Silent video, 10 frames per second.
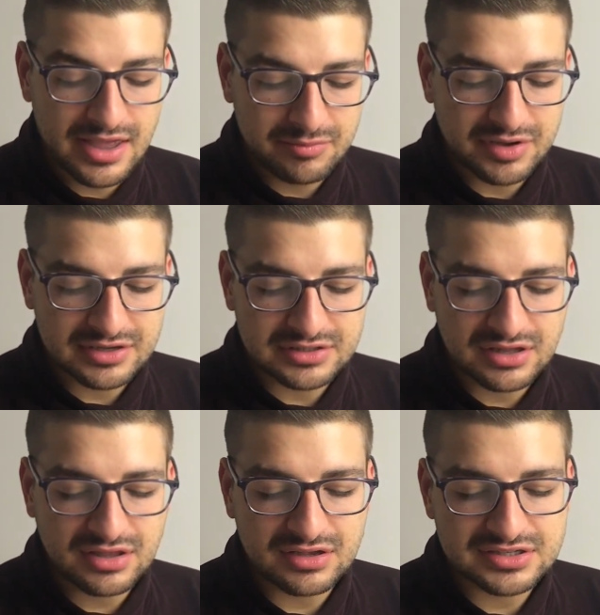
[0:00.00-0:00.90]
because
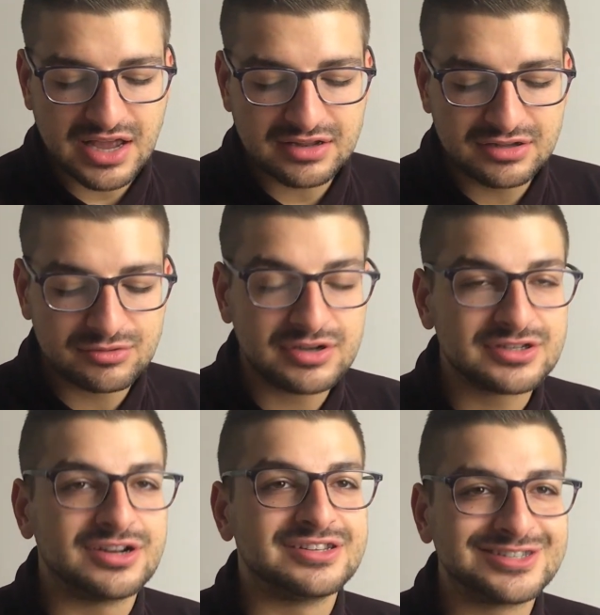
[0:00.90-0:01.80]
nothing is handed to us
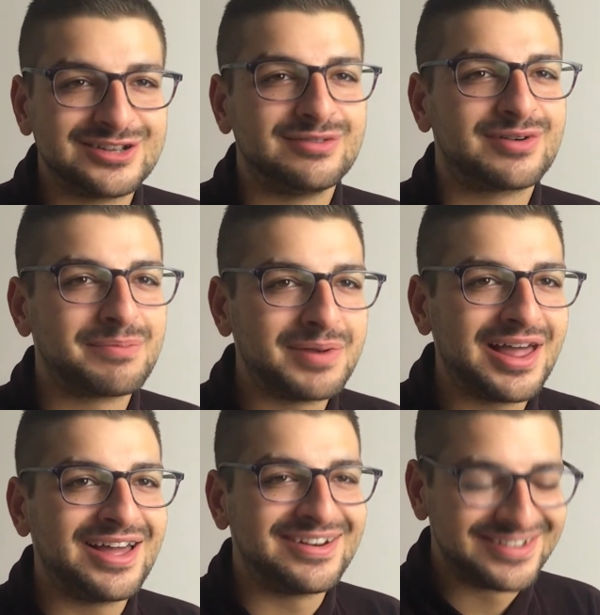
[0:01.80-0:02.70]
on a silver
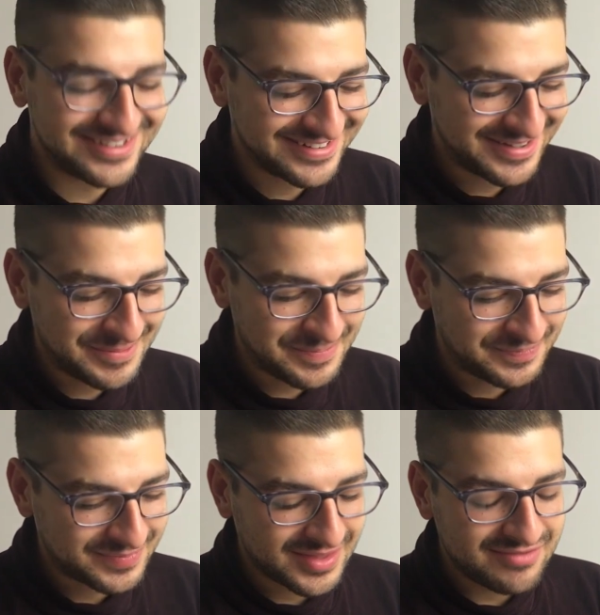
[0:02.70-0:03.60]
platter.
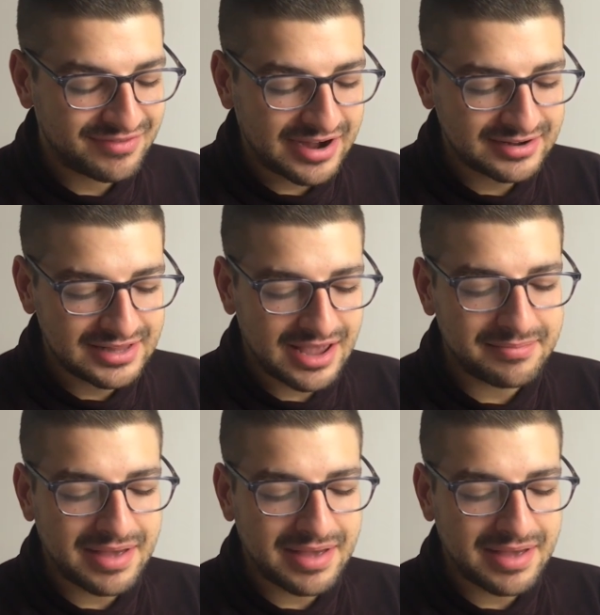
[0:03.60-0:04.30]
Finally,